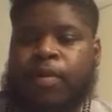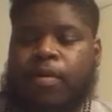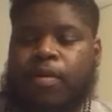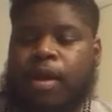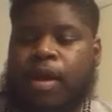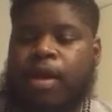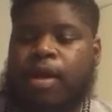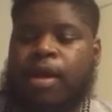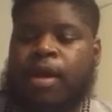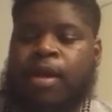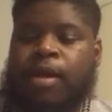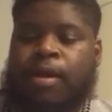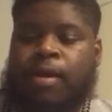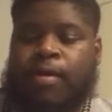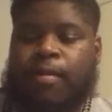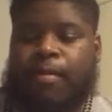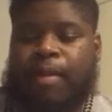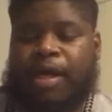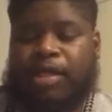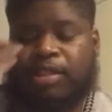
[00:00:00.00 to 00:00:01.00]
All right?
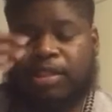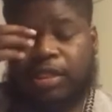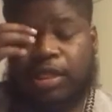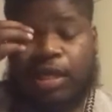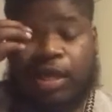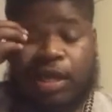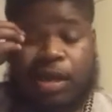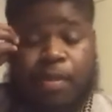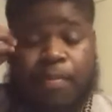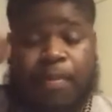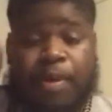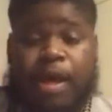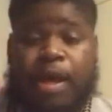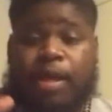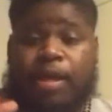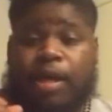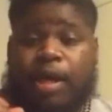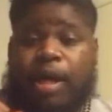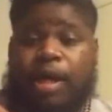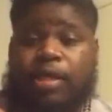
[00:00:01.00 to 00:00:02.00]
Mashin
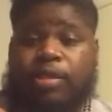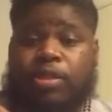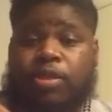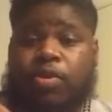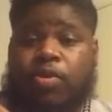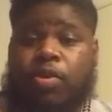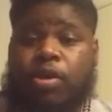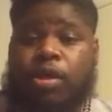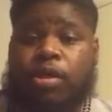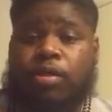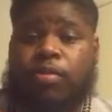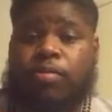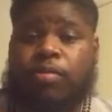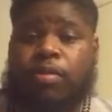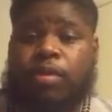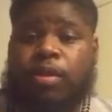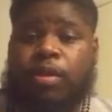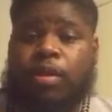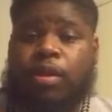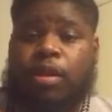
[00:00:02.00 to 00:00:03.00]
Yakapah
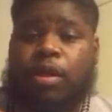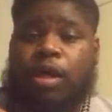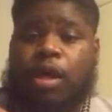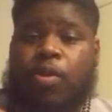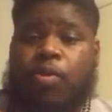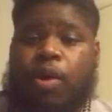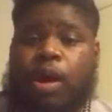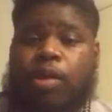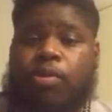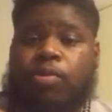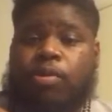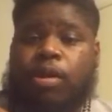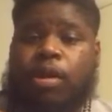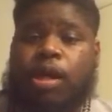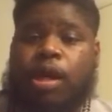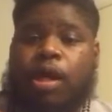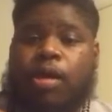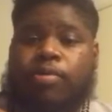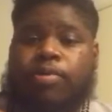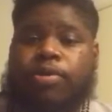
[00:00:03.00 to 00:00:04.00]
Lahazakoyim. Gawala
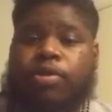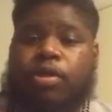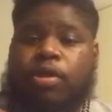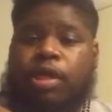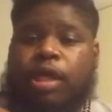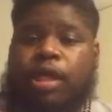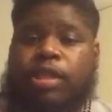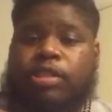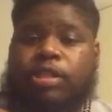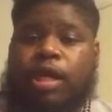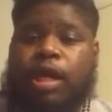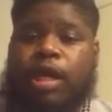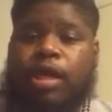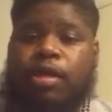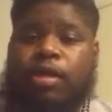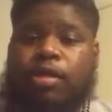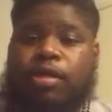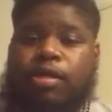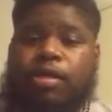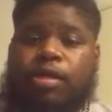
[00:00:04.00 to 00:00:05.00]
Rakab Shah
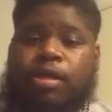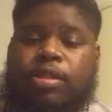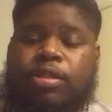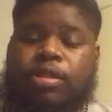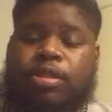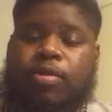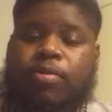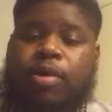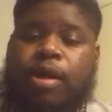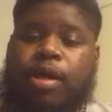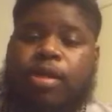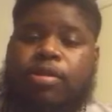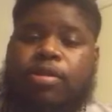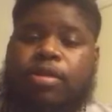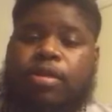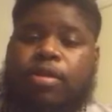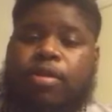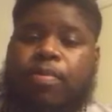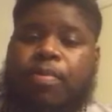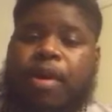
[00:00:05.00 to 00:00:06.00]
Yasha'Allah. That's double
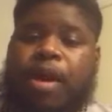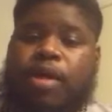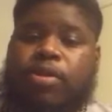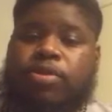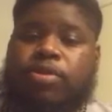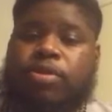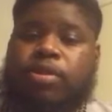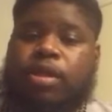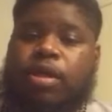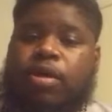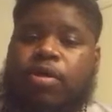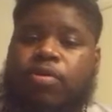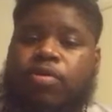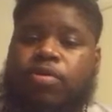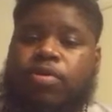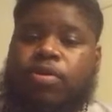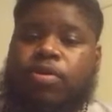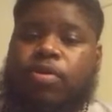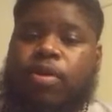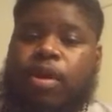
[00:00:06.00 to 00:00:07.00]
honors to the apostles and
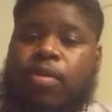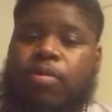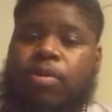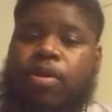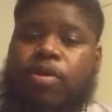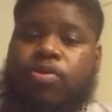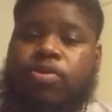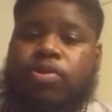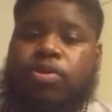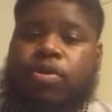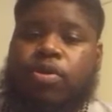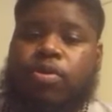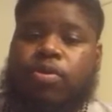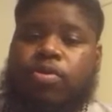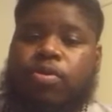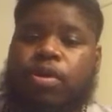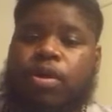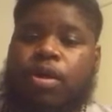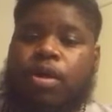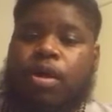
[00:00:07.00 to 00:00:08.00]
elders of Great
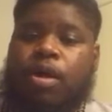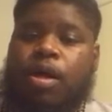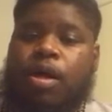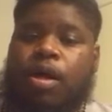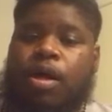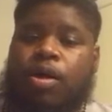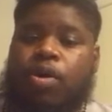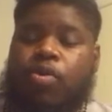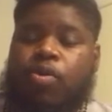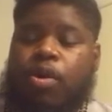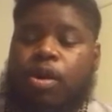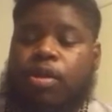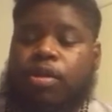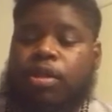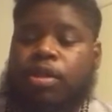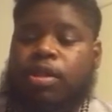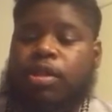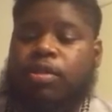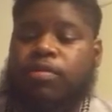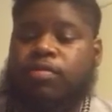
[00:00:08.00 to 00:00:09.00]
Millstone, uh, who are
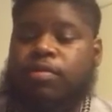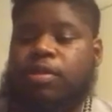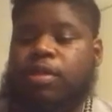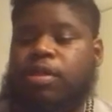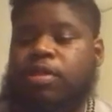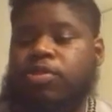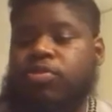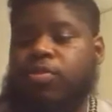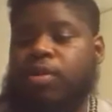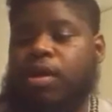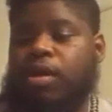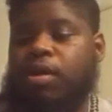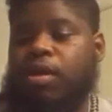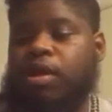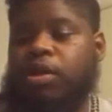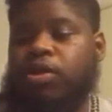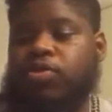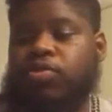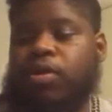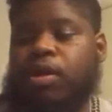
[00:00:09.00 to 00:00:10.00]
the leaders of Israel,
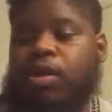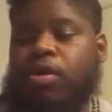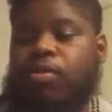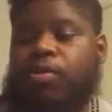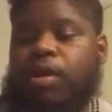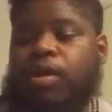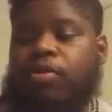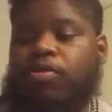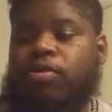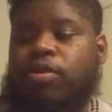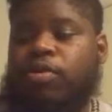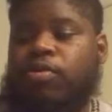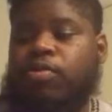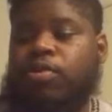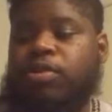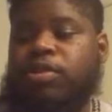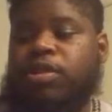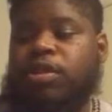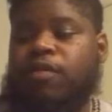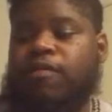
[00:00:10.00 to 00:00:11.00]
Israel, whether you can
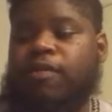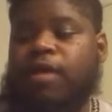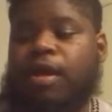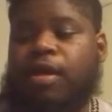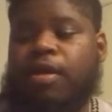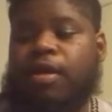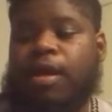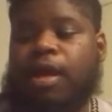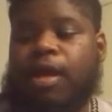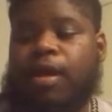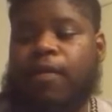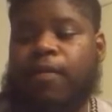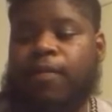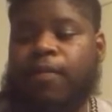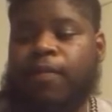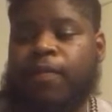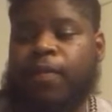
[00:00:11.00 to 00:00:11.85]
receive that or not.